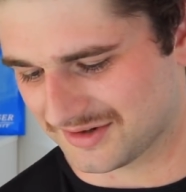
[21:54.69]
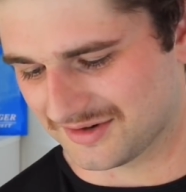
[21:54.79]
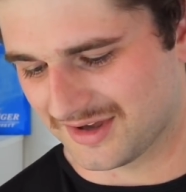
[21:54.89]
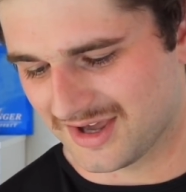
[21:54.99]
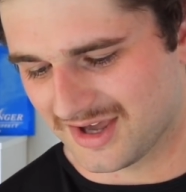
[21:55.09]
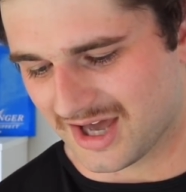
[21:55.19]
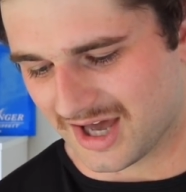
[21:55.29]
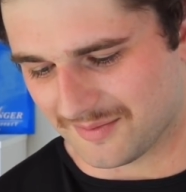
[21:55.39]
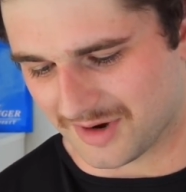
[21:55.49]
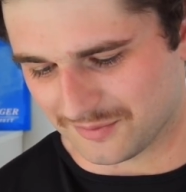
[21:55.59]
So
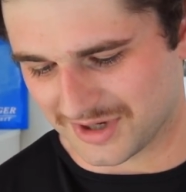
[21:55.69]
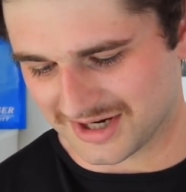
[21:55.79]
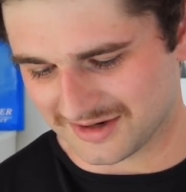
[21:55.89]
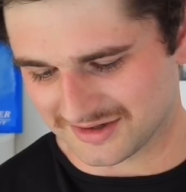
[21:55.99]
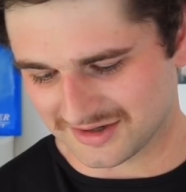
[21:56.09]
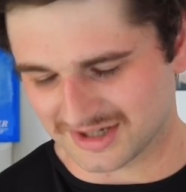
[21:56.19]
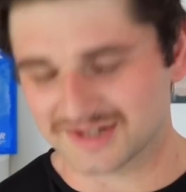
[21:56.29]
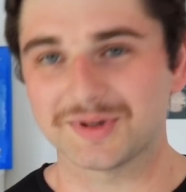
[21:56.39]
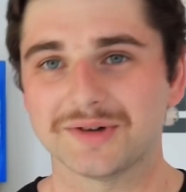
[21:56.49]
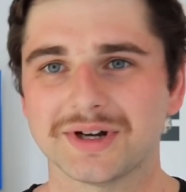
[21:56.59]
I went out and I
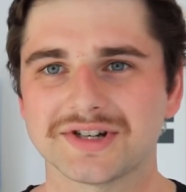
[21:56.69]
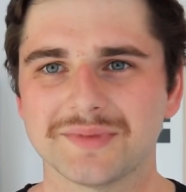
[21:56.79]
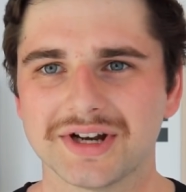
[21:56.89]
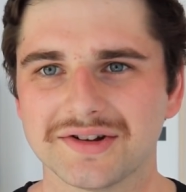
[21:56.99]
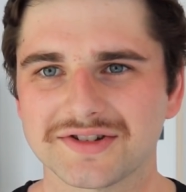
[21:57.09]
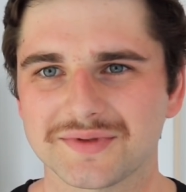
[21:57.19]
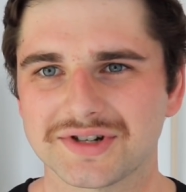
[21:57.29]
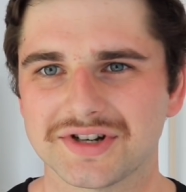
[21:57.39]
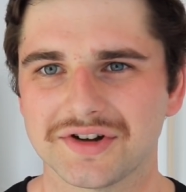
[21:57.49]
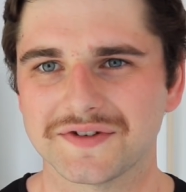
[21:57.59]
spent a bunch of money on
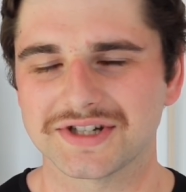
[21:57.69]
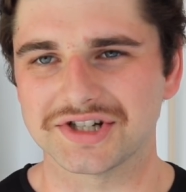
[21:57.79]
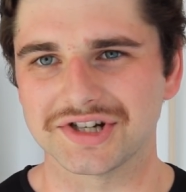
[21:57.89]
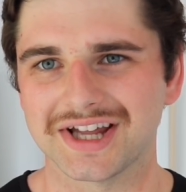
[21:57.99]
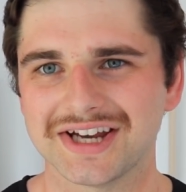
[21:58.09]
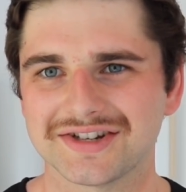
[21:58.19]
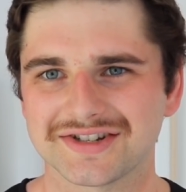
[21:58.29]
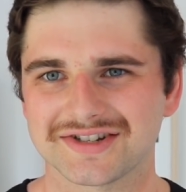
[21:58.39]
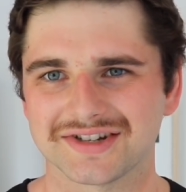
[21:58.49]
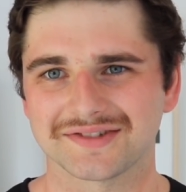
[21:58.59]
switching over to Gillette
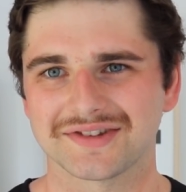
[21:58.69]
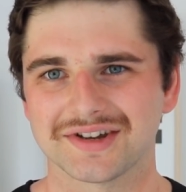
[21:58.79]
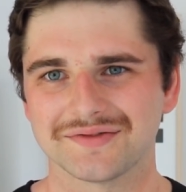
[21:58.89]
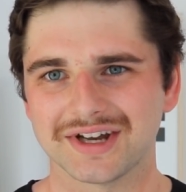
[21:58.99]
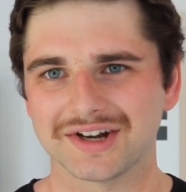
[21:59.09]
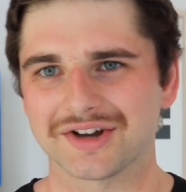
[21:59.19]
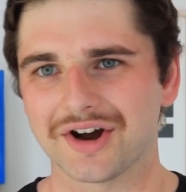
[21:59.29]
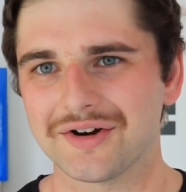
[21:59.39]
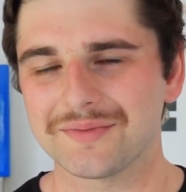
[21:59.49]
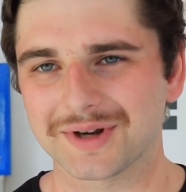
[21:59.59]
just to give that a
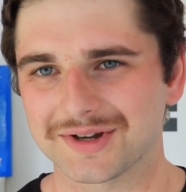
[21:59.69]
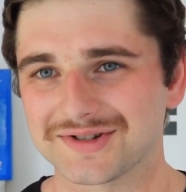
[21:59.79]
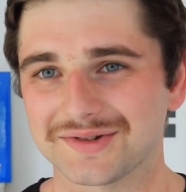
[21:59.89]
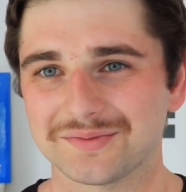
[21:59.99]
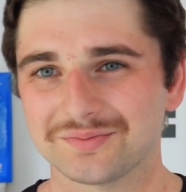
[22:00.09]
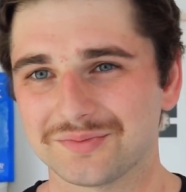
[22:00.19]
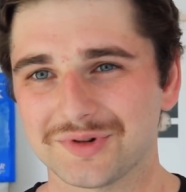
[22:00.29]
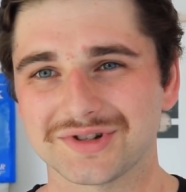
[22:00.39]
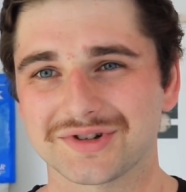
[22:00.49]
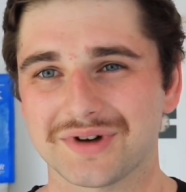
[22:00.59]
go, because it
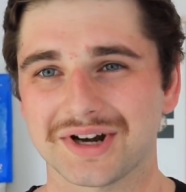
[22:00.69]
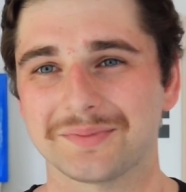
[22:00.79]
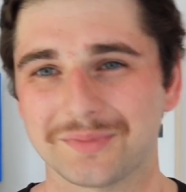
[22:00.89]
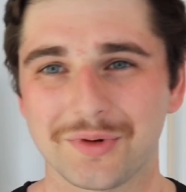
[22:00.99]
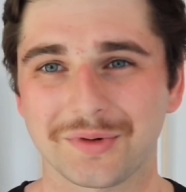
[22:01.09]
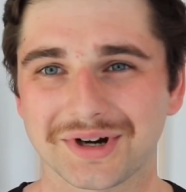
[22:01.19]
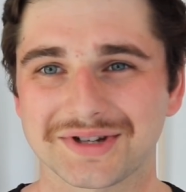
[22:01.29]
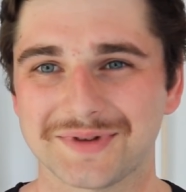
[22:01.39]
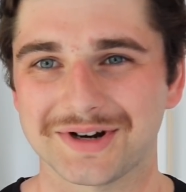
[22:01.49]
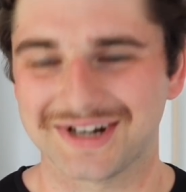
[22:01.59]
was quite a poor
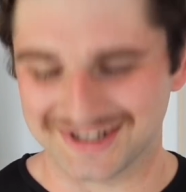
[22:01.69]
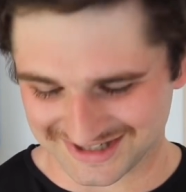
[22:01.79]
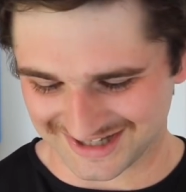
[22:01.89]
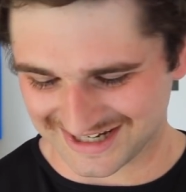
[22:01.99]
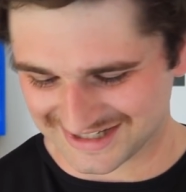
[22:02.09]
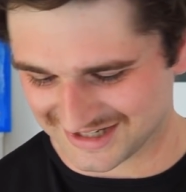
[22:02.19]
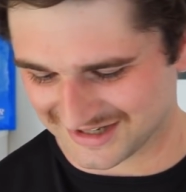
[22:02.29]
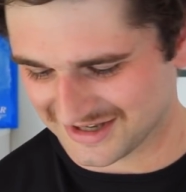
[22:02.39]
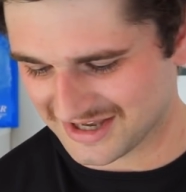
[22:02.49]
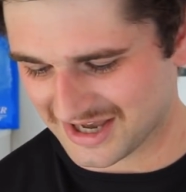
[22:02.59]
experience last
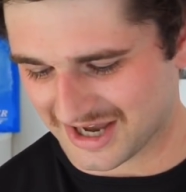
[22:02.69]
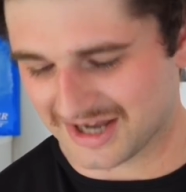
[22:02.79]
year,